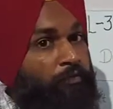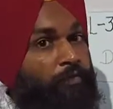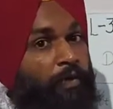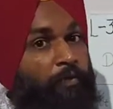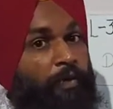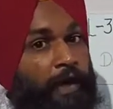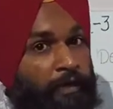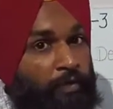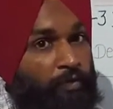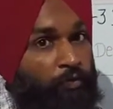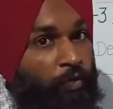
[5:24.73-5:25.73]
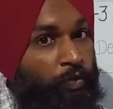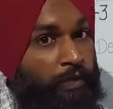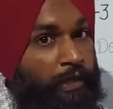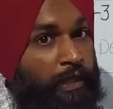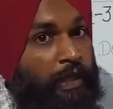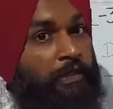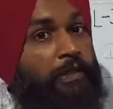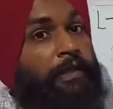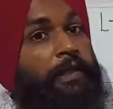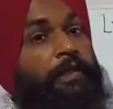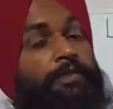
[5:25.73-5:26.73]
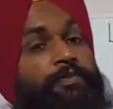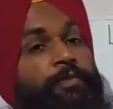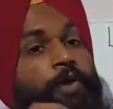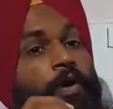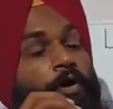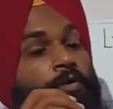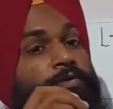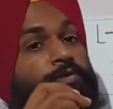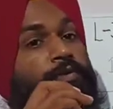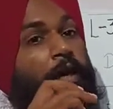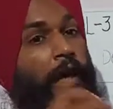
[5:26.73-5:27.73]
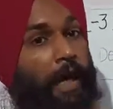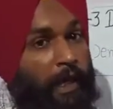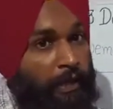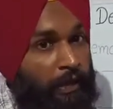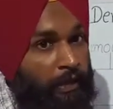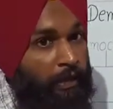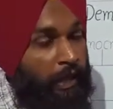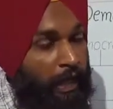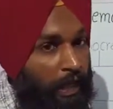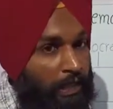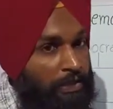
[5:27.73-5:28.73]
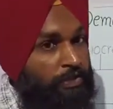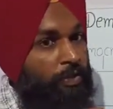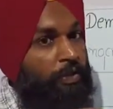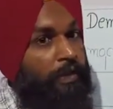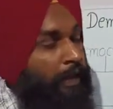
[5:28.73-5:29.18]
from right to vote, either it is belong to any caste or